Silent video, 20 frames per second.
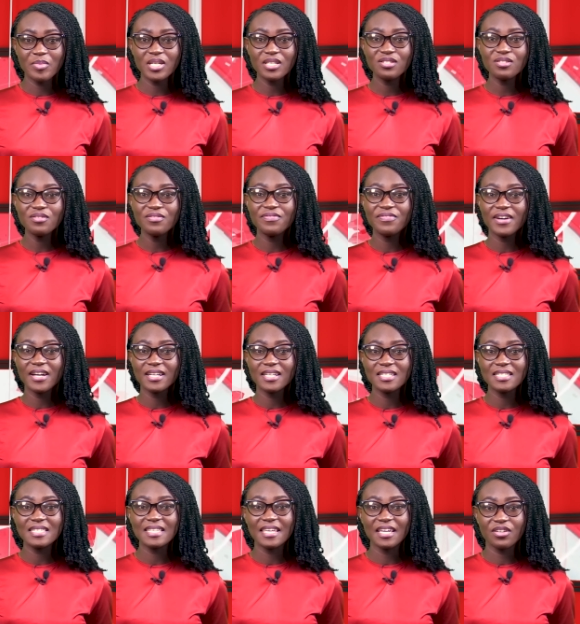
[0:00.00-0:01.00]
Minister of
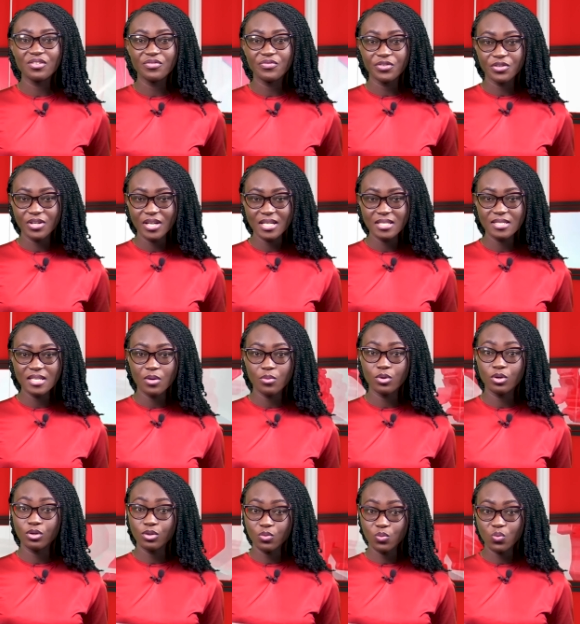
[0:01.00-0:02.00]
Finance, Ken Ofori Atta,
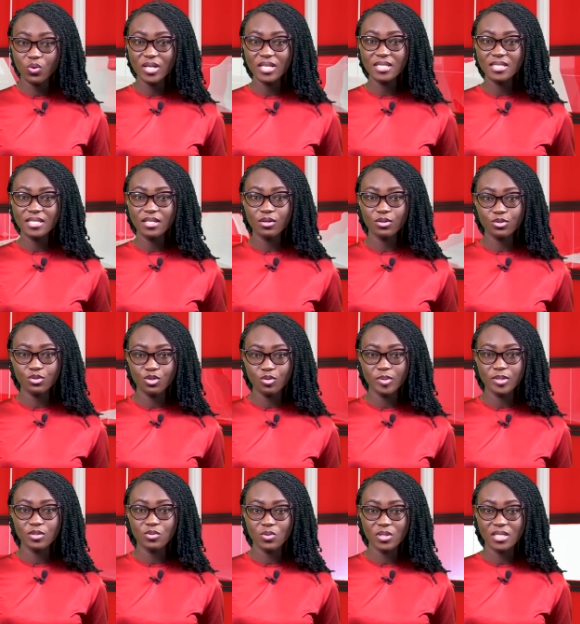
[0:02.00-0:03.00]
will on Wednesday,
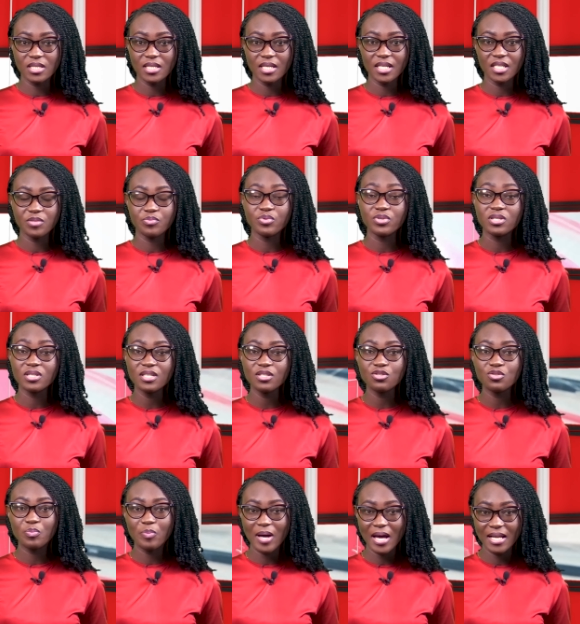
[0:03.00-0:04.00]
October 28,
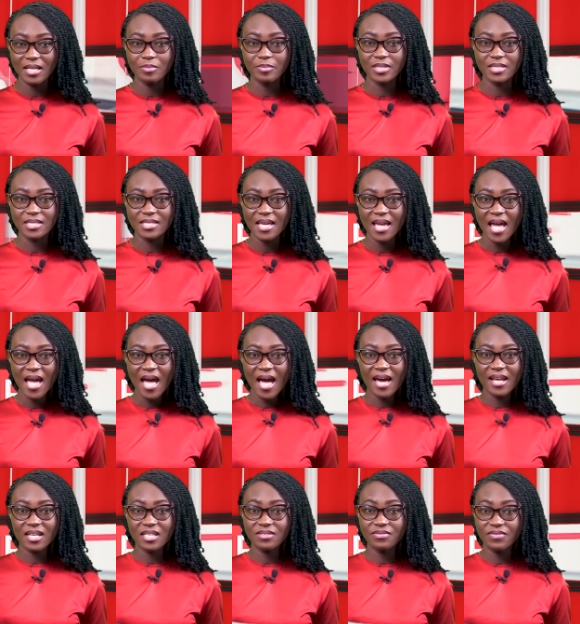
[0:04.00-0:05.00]
present to Parliament
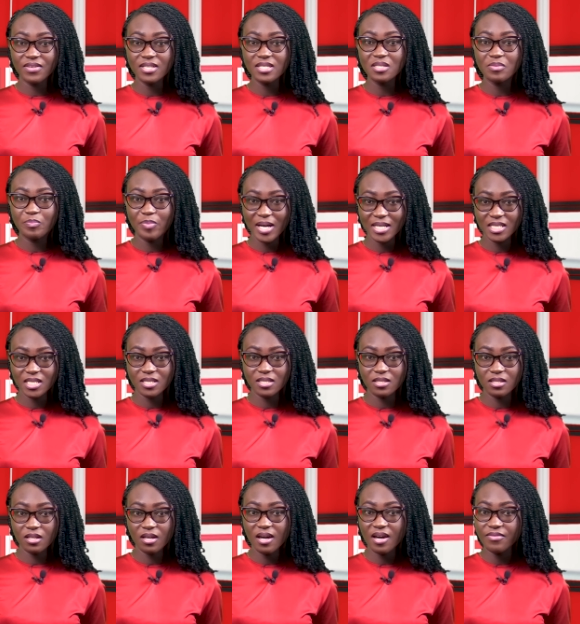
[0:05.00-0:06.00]
an advanced
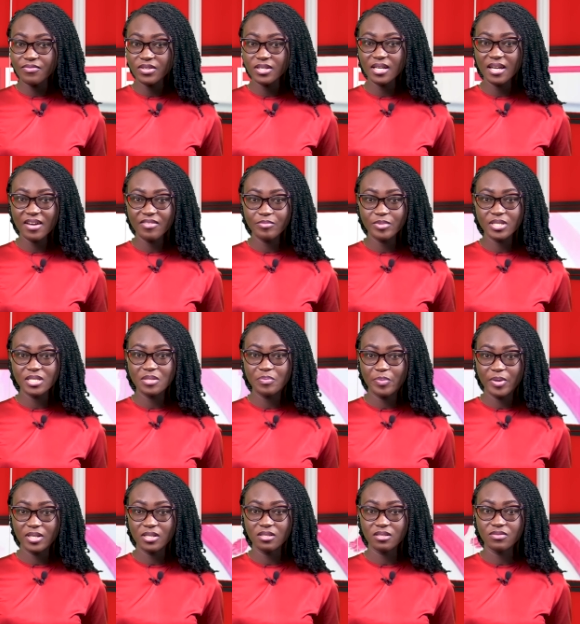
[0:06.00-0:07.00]
budget covering government
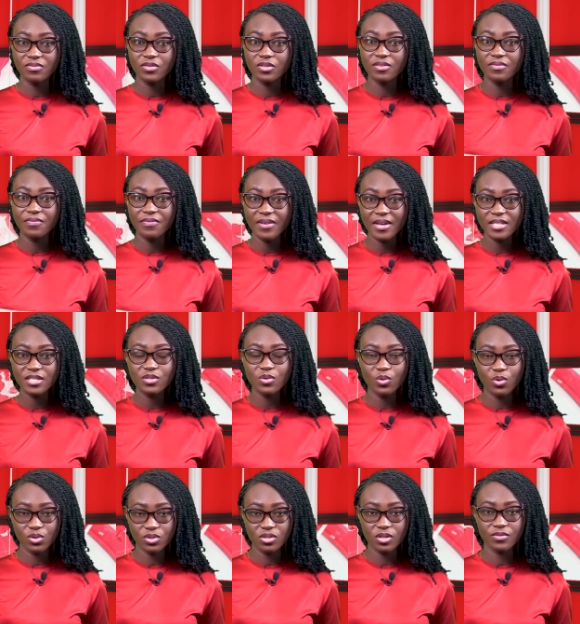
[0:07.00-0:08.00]
spending for the first
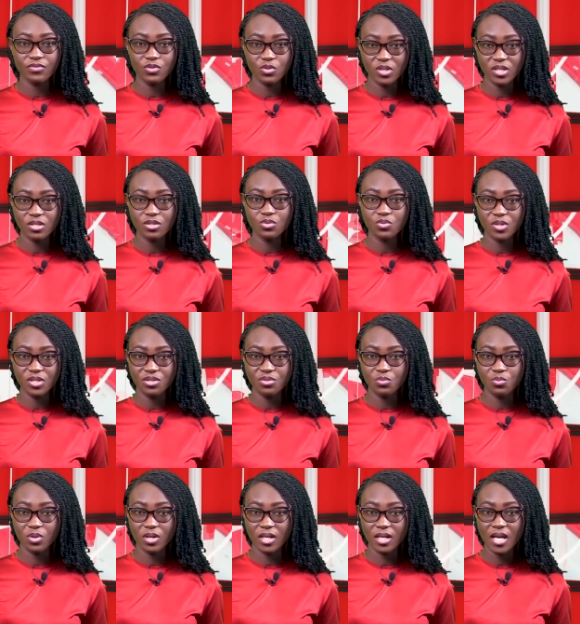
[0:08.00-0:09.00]
quarter of
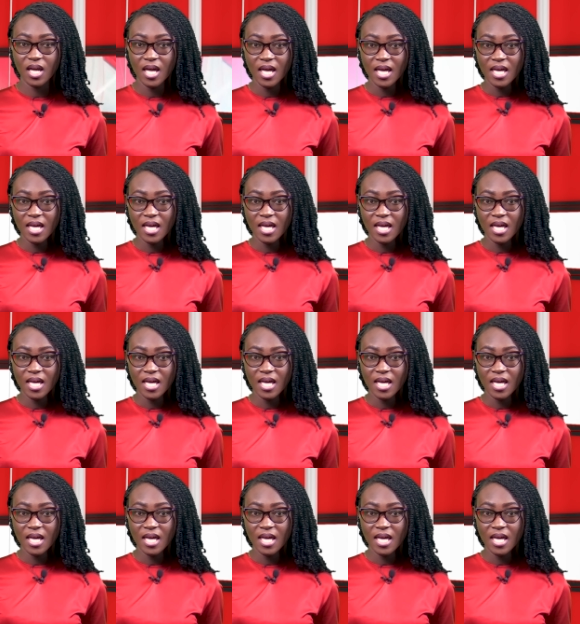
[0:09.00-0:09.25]
2021.